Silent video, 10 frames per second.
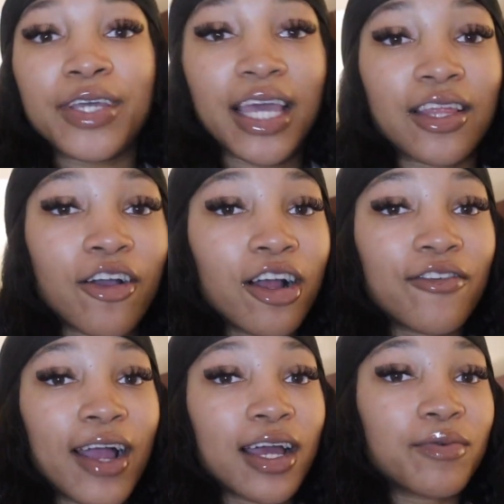yeah, the car
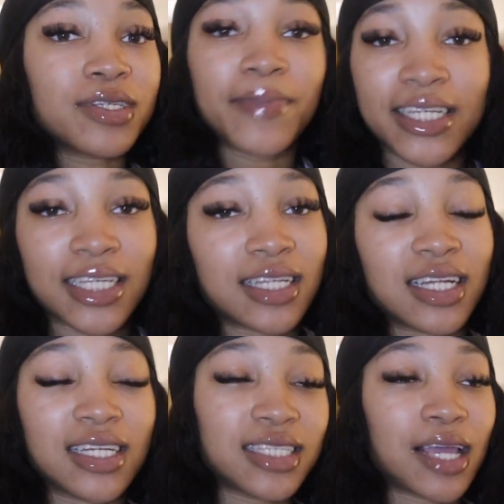ride was
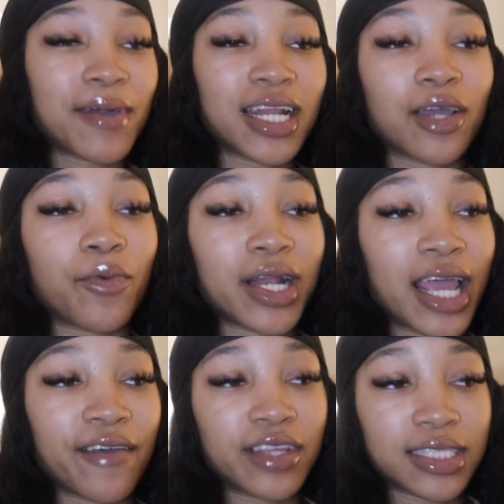basically the same. I didn't want to
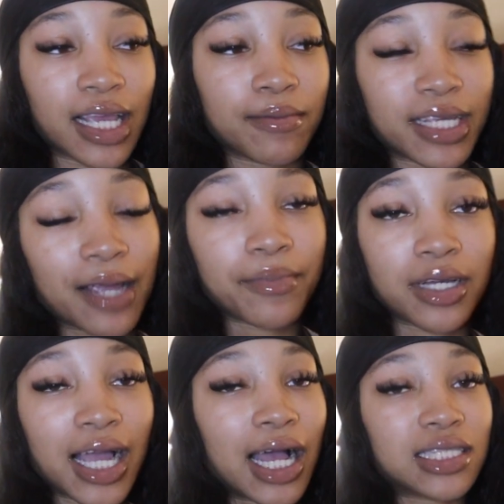have the same type
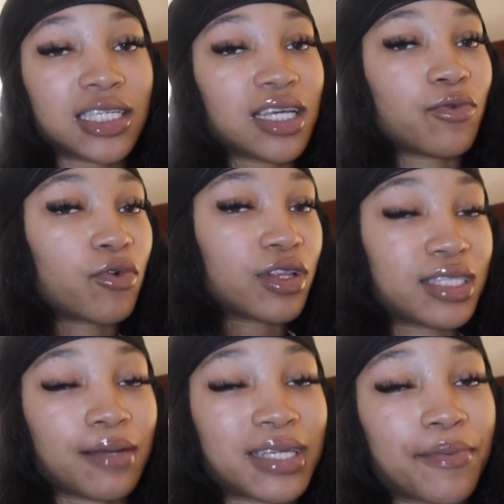of content or the
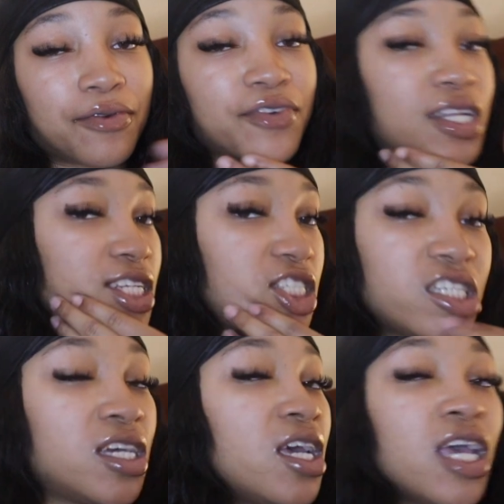same type of footage.
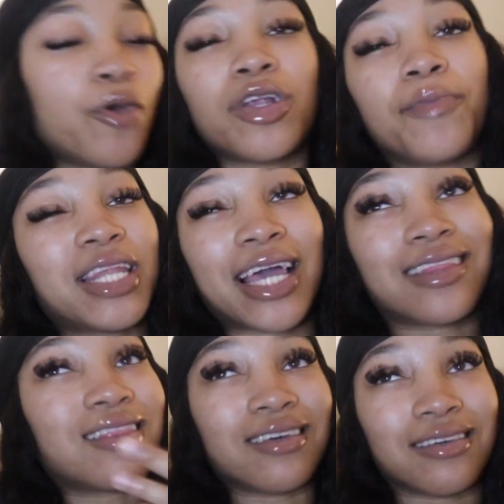It would have been
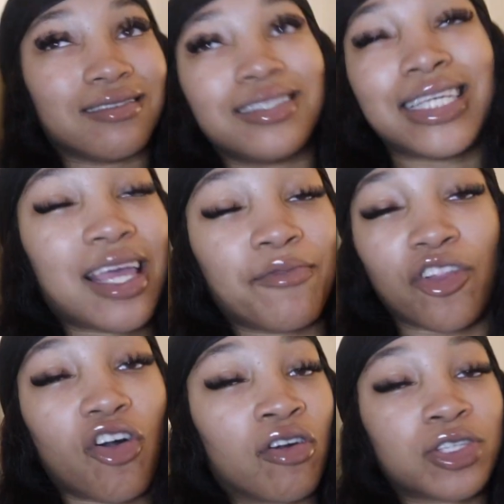like the same
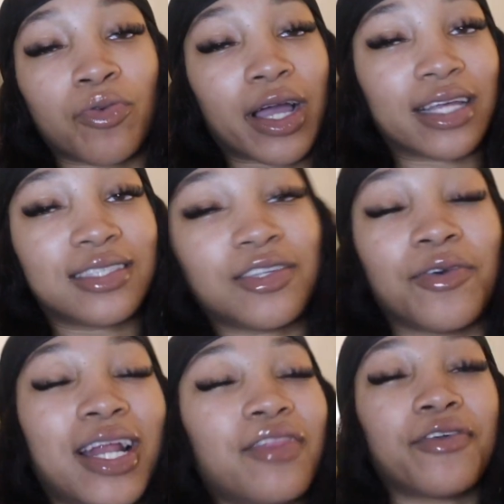vlog twice. So
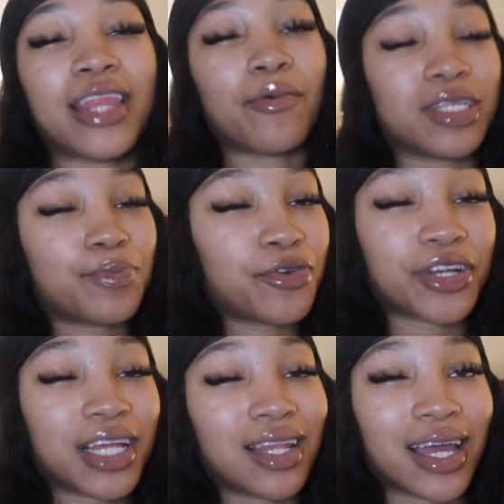and I thought that was
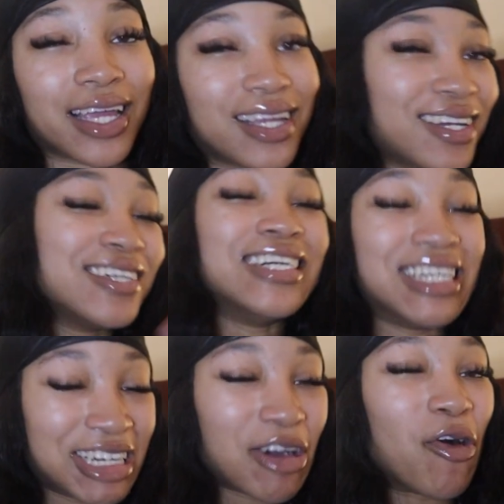pretty like
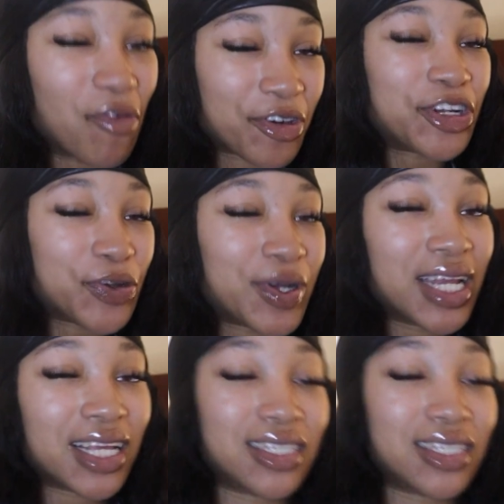overdoing it